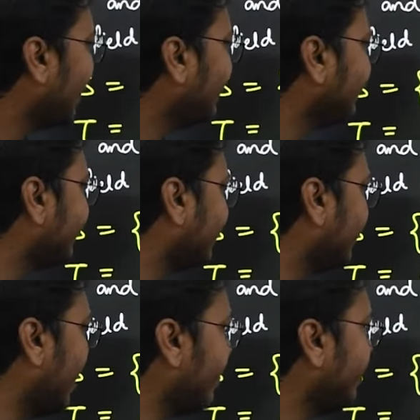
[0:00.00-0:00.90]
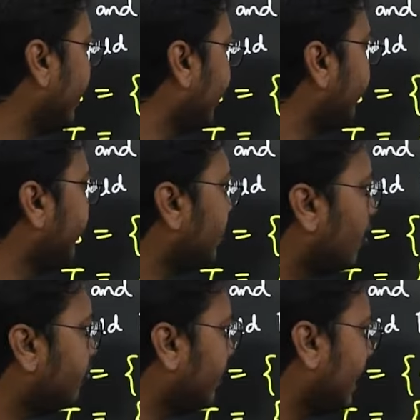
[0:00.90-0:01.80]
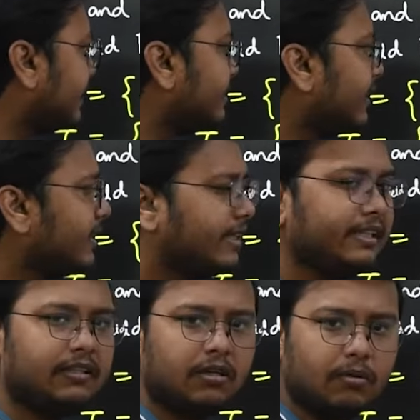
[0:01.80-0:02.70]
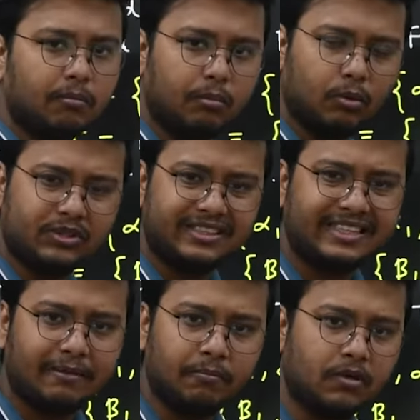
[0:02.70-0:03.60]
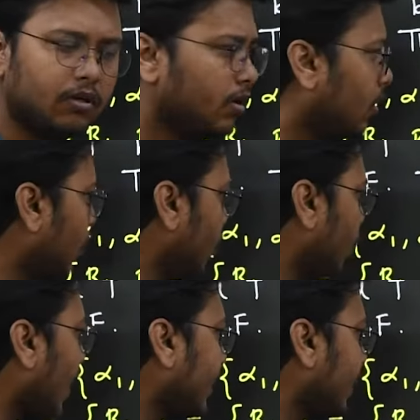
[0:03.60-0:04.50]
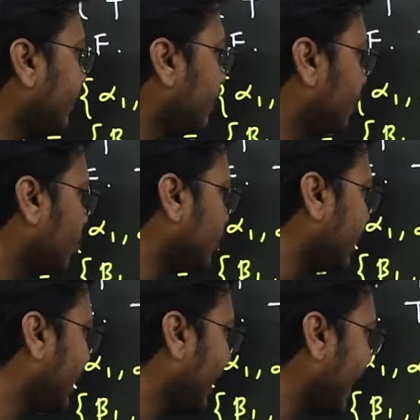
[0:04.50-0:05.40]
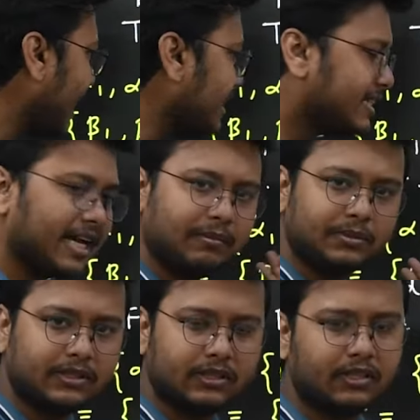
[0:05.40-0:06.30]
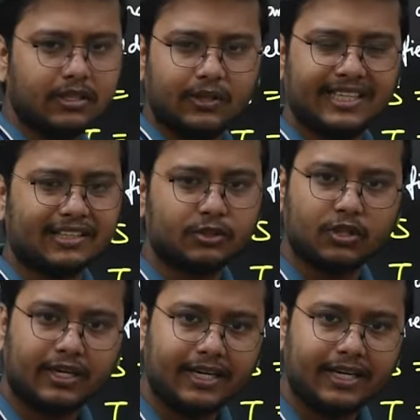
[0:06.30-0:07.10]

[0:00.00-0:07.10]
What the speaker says: is the cardinality of S and T both same? Why are they both n times? Now that's not